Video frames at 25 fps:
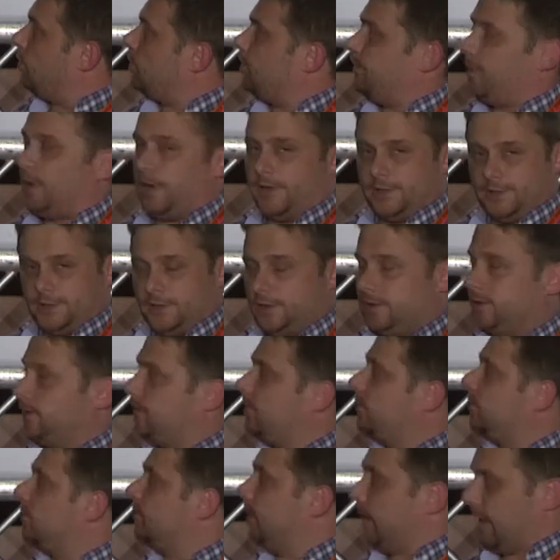by
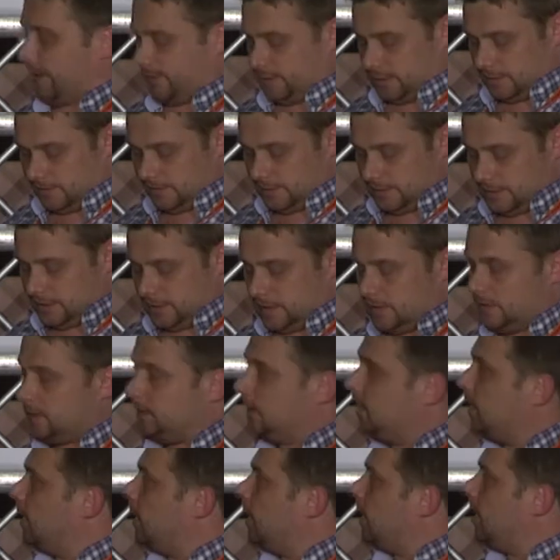geothermal activity,
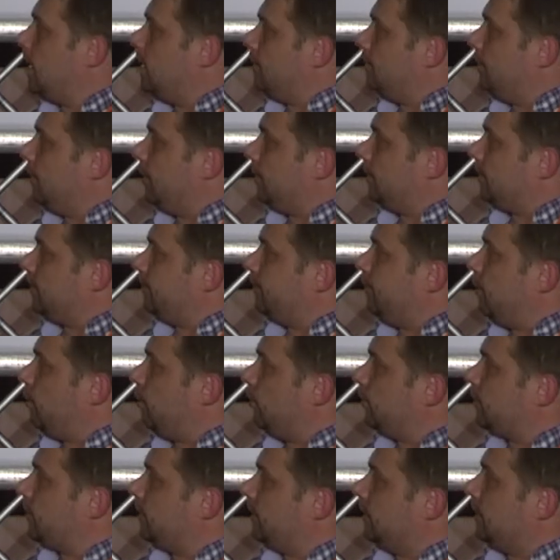but
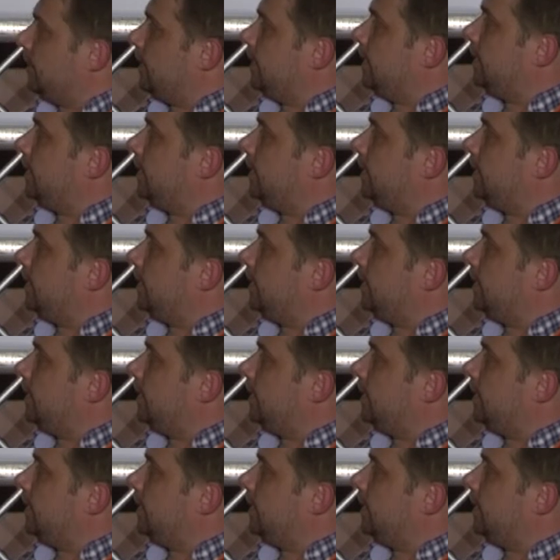importantly,